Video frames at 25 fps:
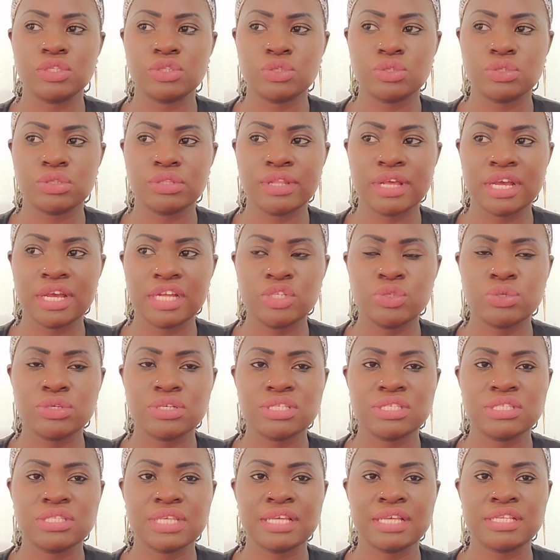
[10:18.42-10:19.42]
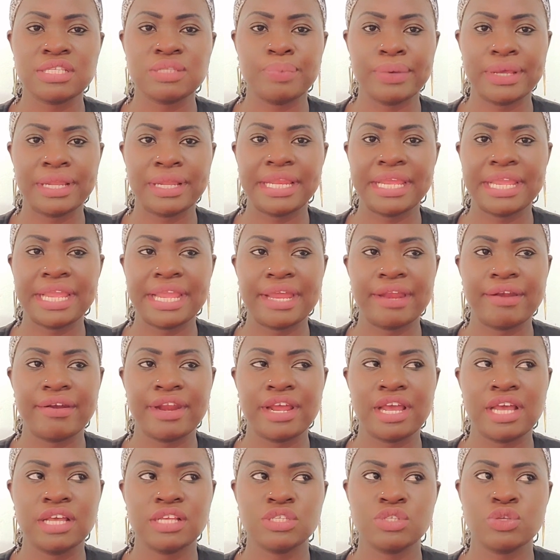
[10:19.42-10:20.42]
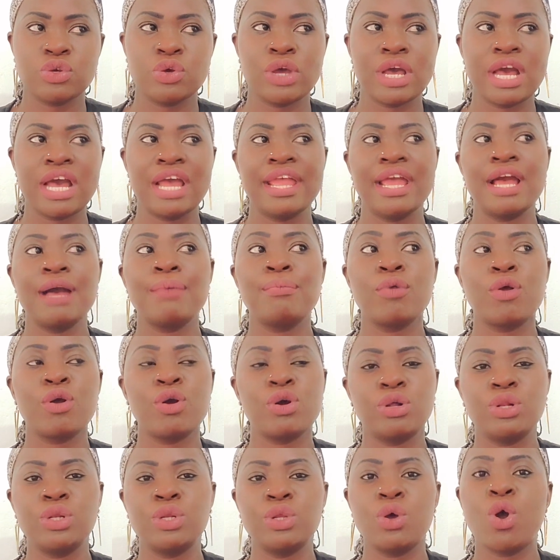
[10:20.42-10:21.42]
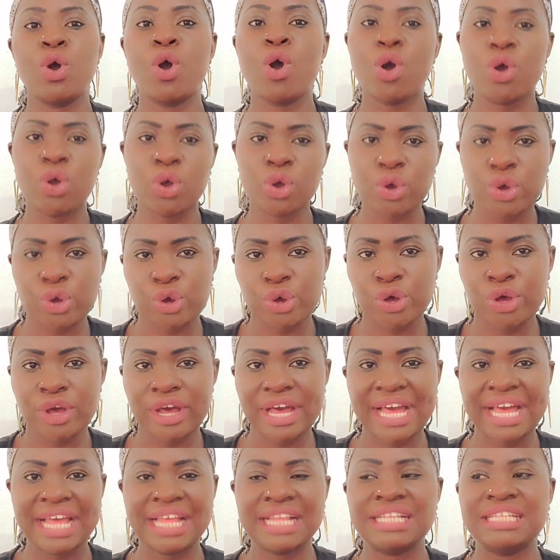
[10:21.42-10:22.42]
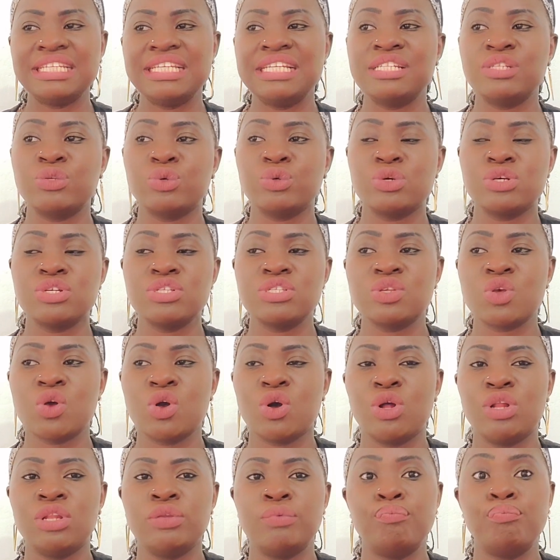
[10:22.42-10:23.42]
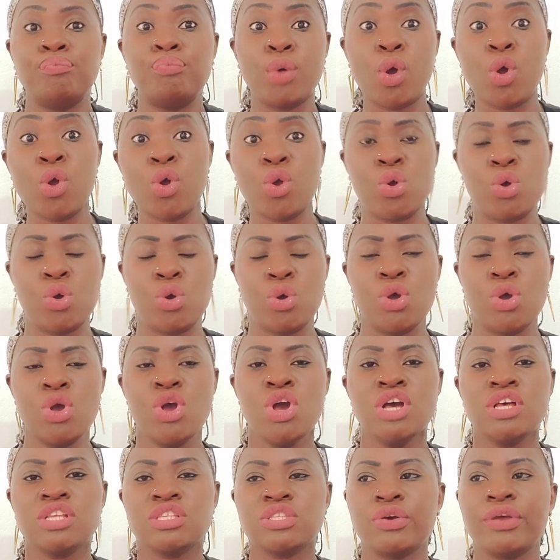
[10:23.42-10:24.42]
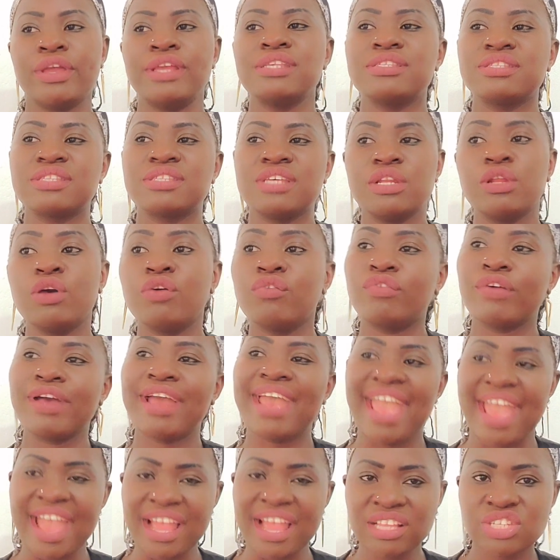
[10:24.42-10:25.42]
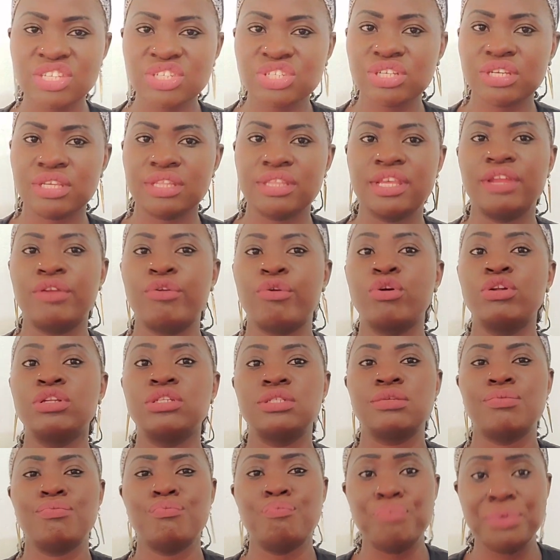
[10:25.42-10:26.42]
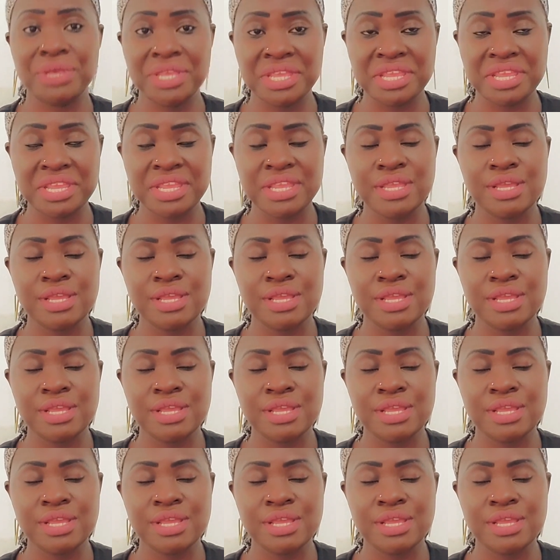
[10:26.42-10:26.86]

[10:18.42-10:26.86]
That was a spelling error. So I am called Hongo and it was called Bongo. So instead of H, they wrote B.